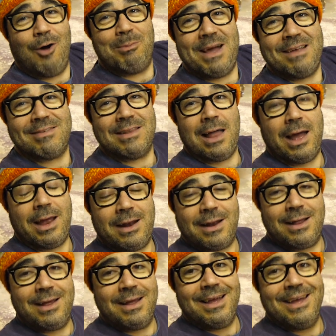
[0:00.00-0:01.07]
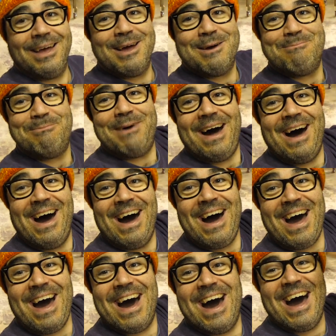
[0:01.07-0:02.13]
whole place alight.
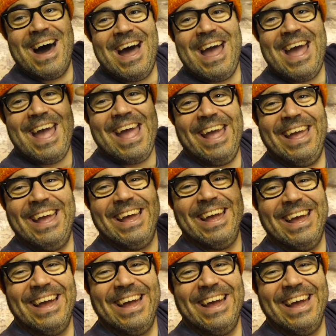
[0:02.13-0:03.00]
Bye!